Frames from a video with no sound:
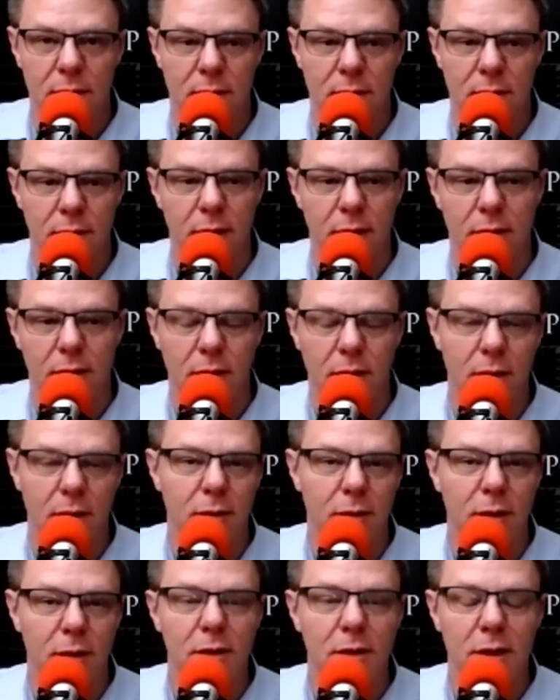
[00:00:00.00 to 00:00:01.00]
This
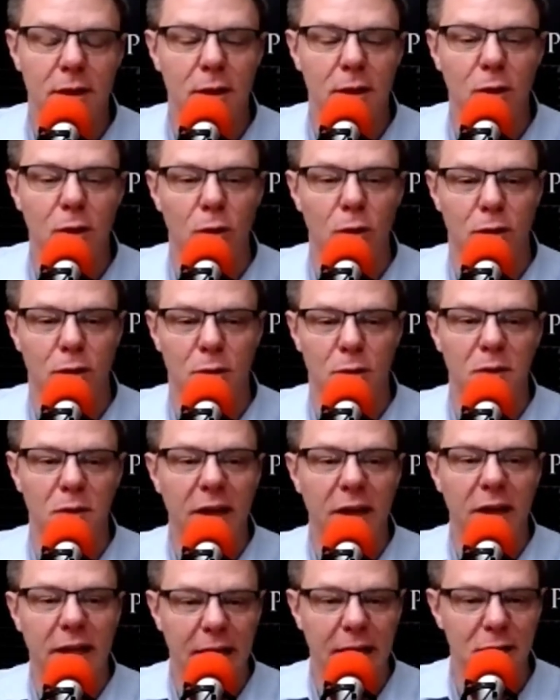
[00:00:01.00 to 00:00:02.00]
isn't adult summer
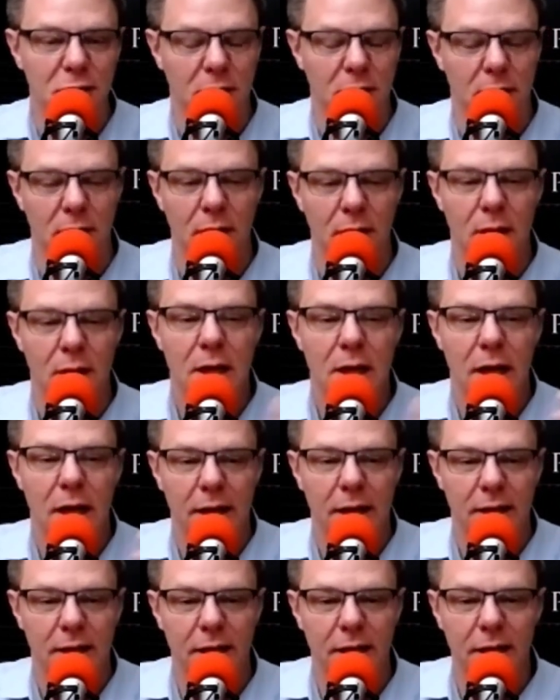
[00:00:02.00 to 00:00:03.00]
vacation.
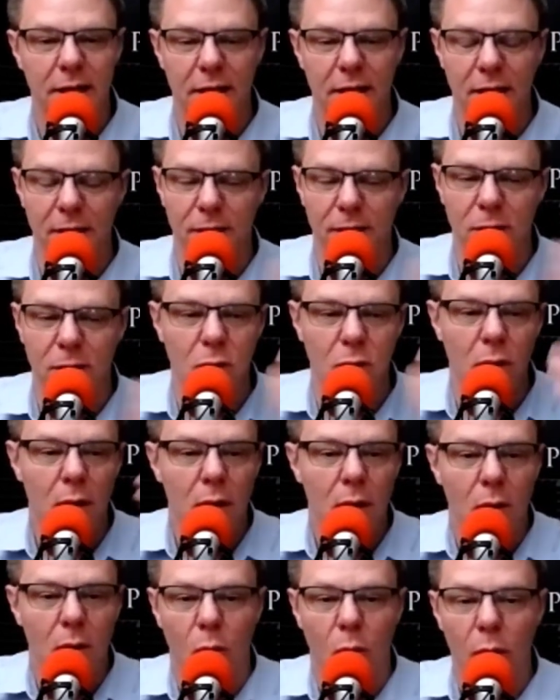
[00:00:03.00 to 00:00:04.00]
Ideally, if you
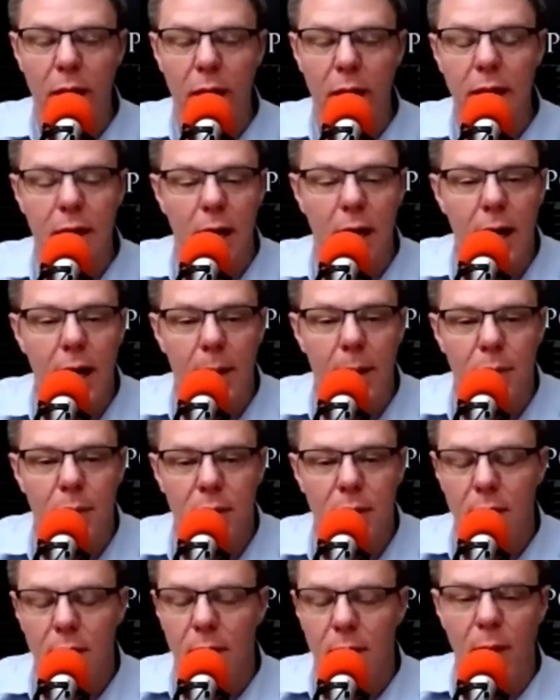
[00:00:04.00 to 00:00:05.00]
wake up
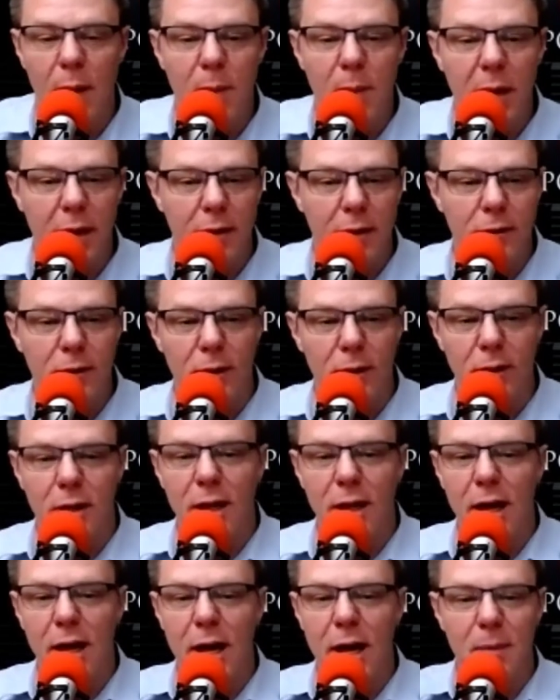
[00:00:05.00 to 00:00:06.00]
maybe at a certain
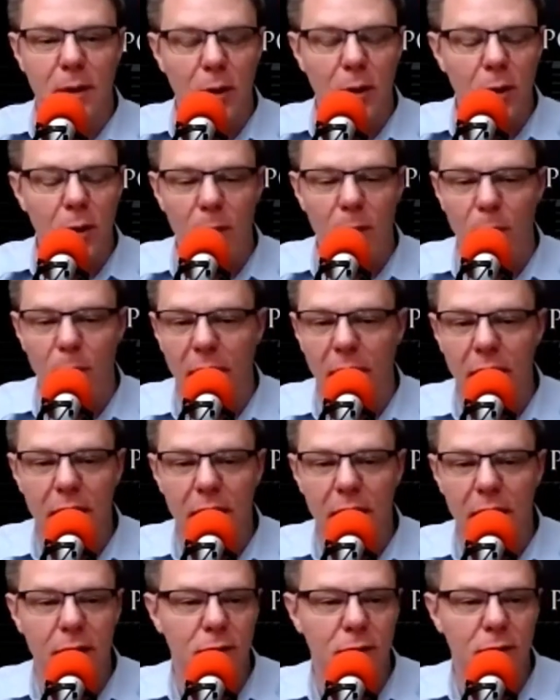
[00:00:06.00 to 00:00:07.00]
time, go to bed at
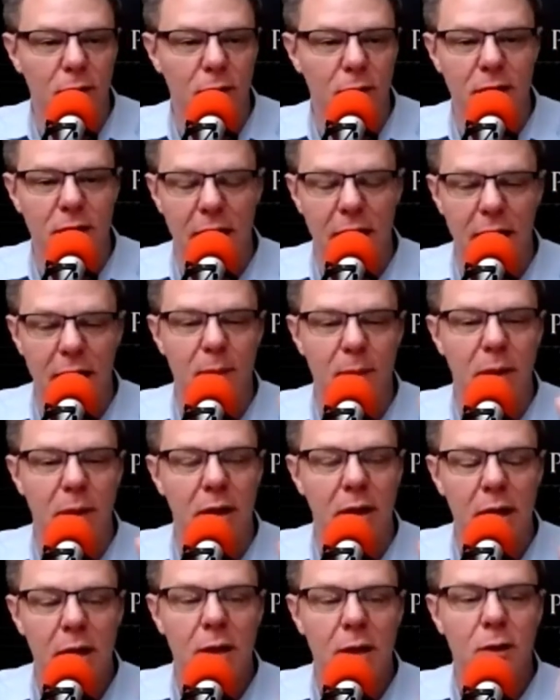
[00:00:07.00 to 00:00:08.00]
a certain time, and
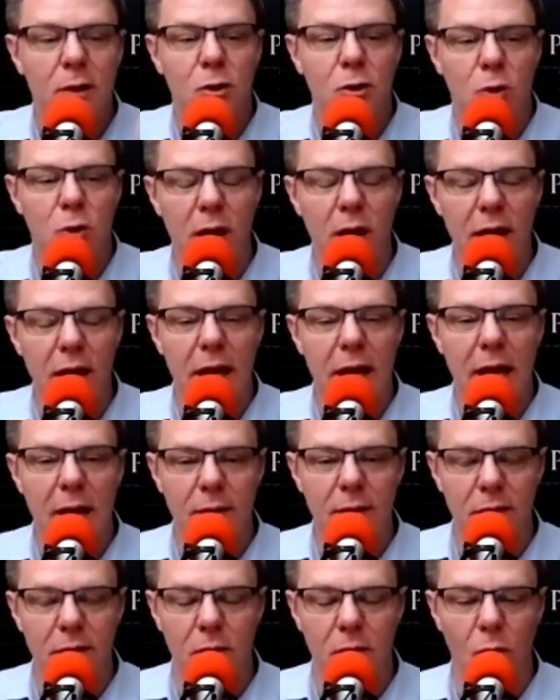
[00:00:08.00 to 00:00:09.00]
try to have
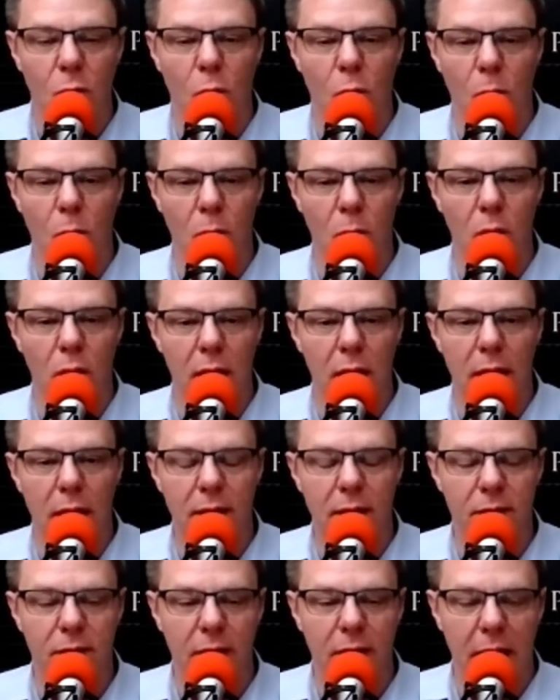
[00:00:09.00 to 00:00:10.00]
as normal
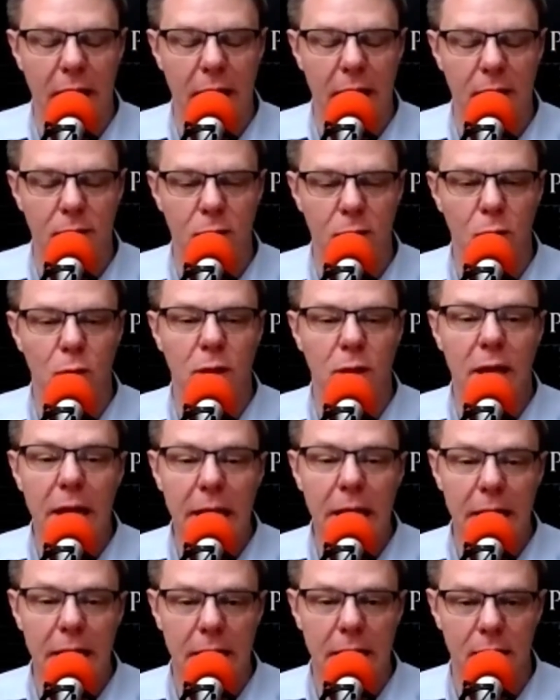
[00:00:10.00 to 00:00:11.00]
life as you
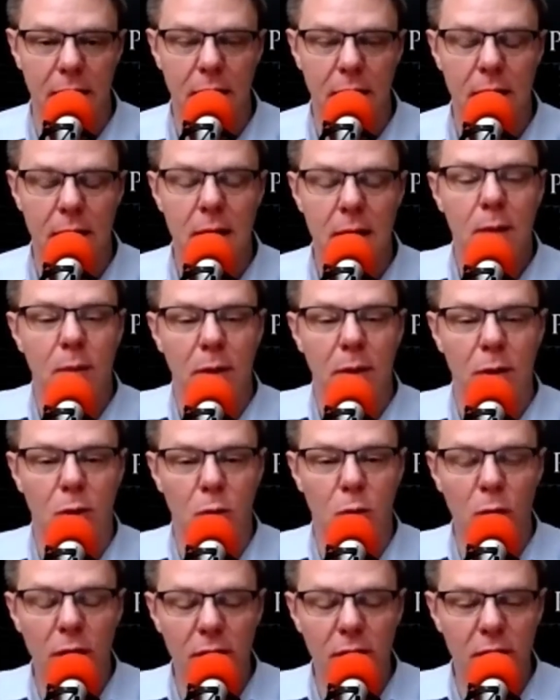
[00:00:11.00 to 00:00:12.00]
can. But
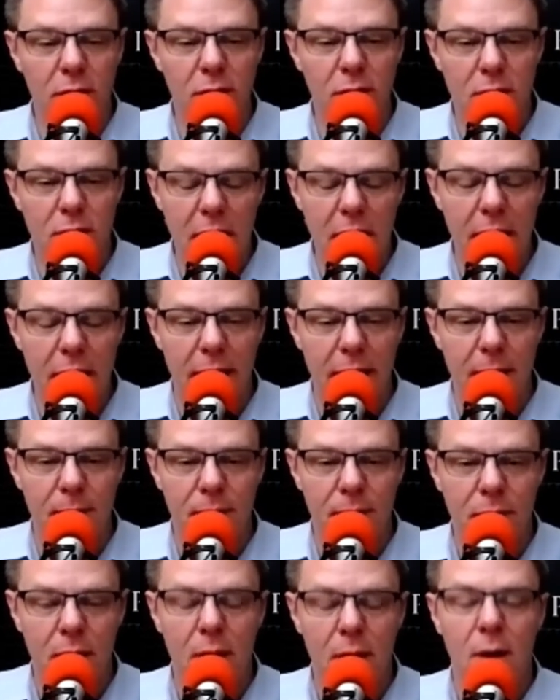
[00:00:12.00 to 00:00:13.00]
during this time,
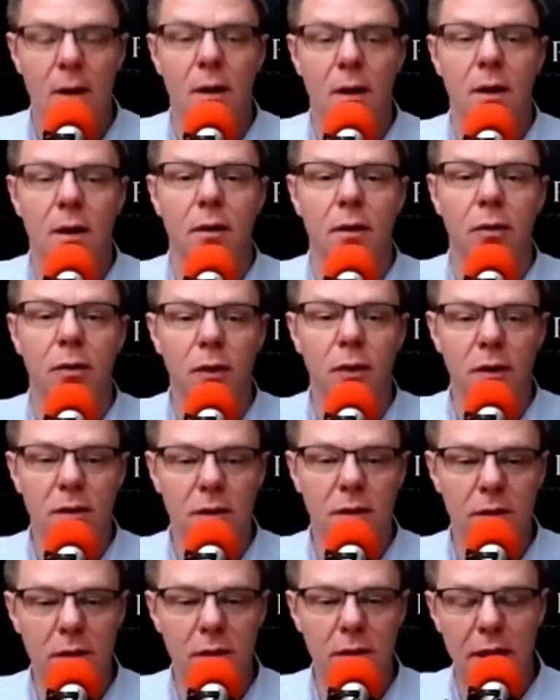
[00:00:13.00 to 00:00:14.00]
this
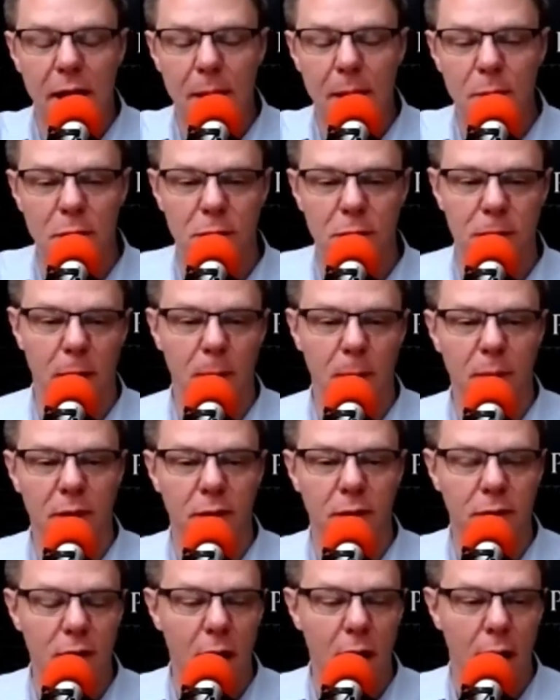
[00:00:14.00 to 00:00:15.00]
is a time to sharpen the
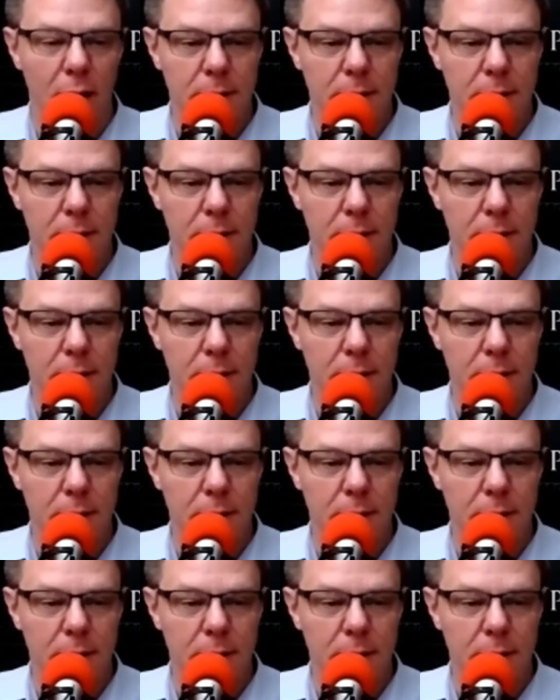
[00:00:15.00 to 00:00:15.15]
saw.